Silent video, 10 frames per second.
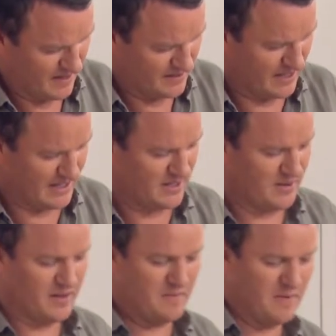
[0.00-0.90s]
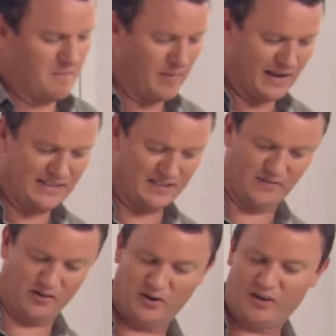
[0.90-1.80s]
So that's the base
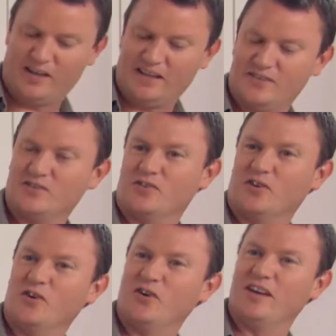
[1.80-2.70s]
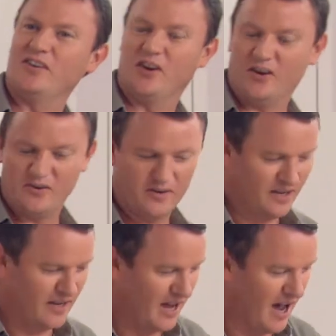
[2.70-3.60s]
of the cookie, that's the sort of cookie dough.
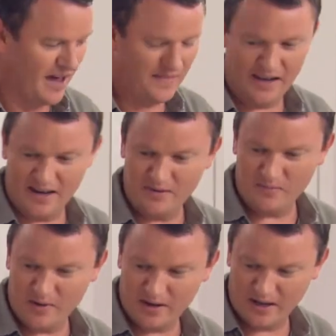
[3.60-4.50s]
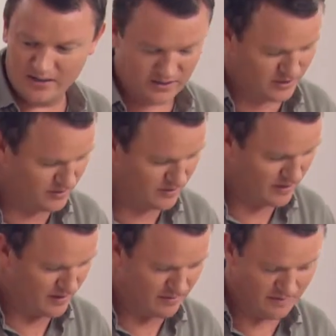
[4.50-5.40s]
And then we're going to
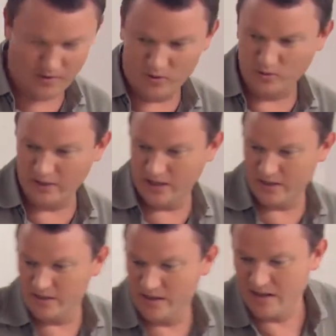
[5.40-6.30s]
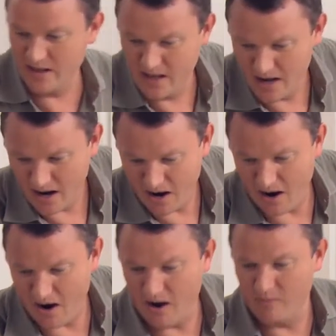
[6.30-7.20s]
fold in
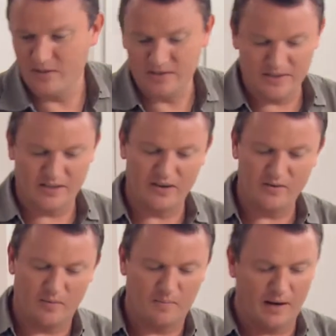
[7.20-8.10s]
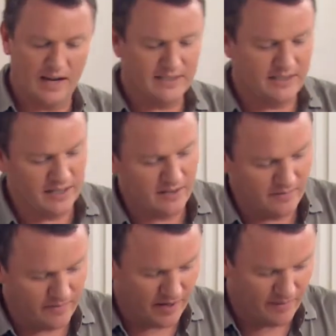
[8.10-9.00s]
our almonds. So we've got plenty of